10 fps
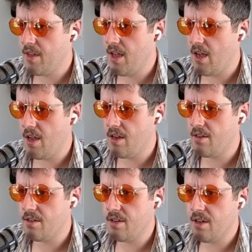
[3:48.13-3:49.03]

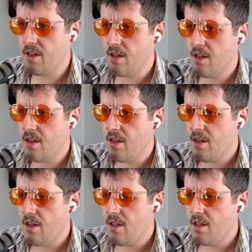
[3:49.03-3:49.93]
And
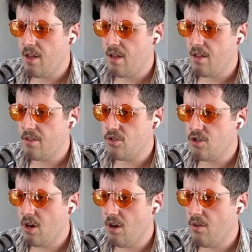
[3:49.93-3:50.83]

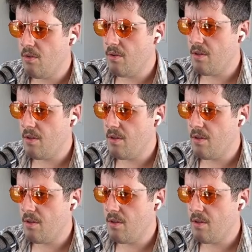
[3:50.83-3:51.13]
so,